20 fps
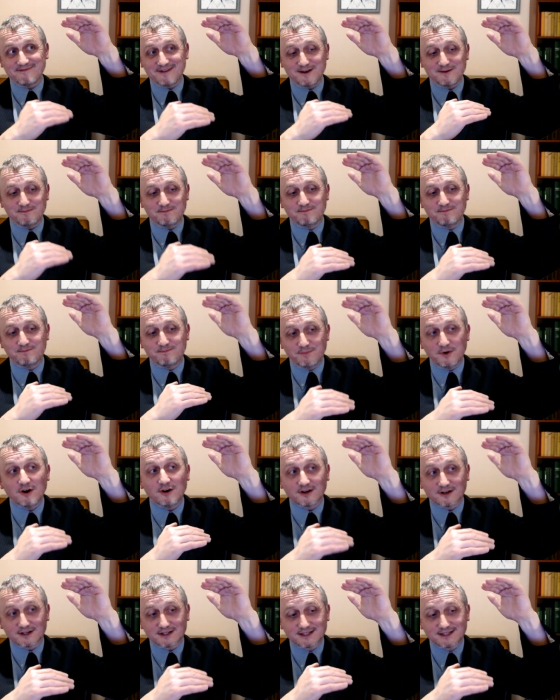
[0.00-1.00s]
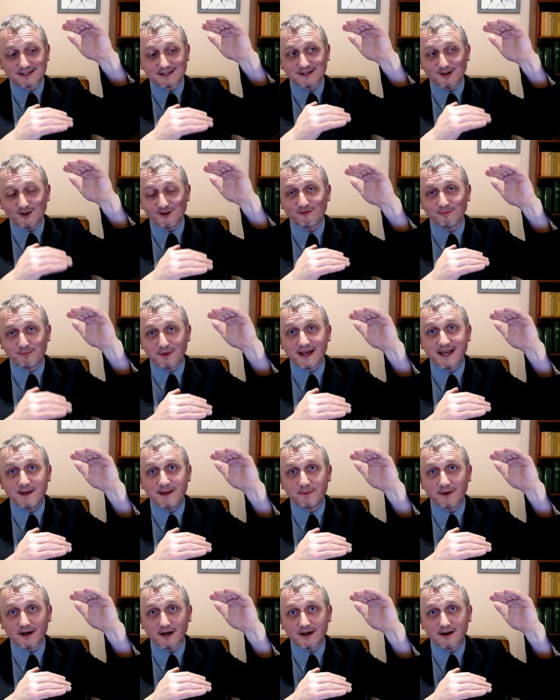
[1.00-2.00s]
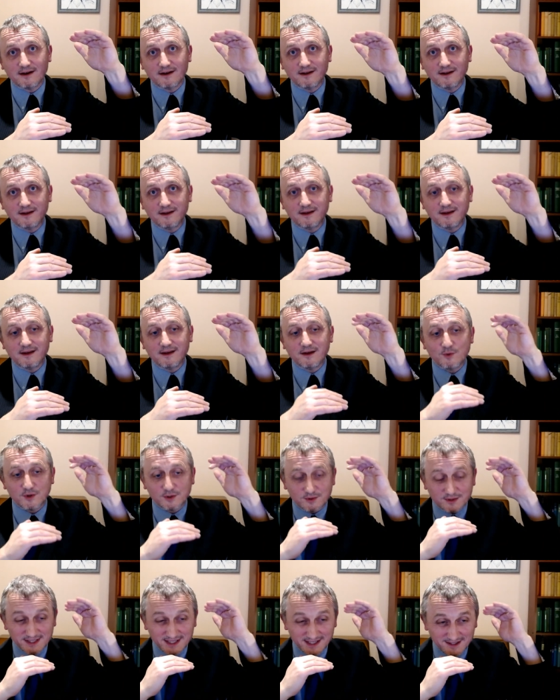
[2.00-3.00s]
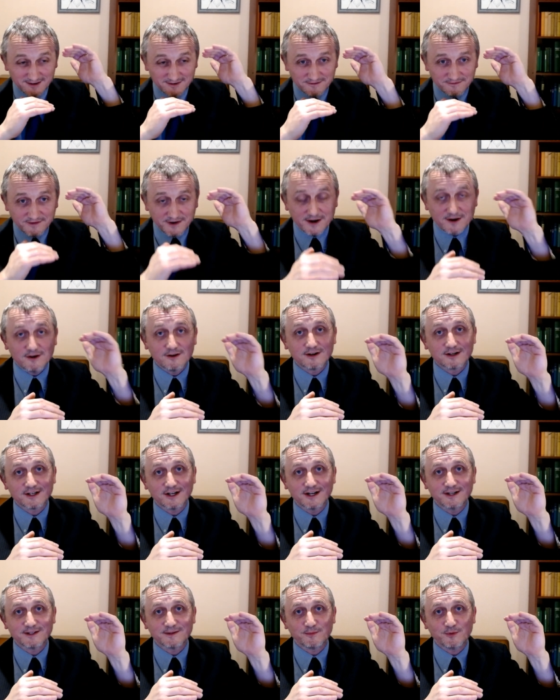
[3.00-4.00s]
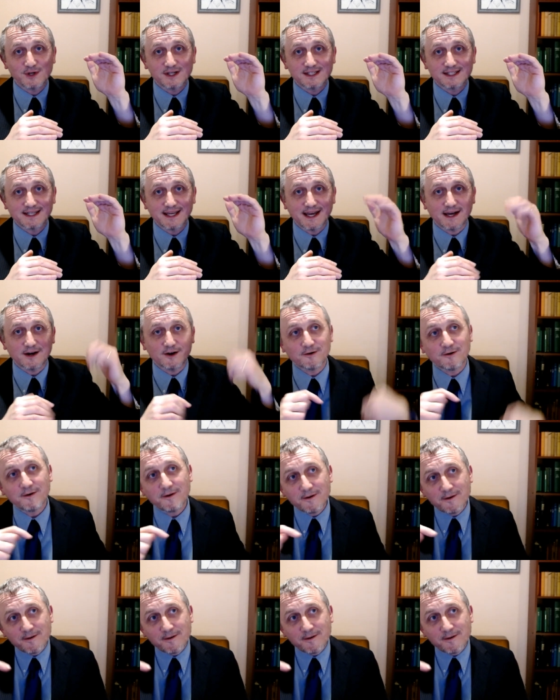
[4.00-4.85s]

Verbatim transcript: a box of paper which would take a very long time to print out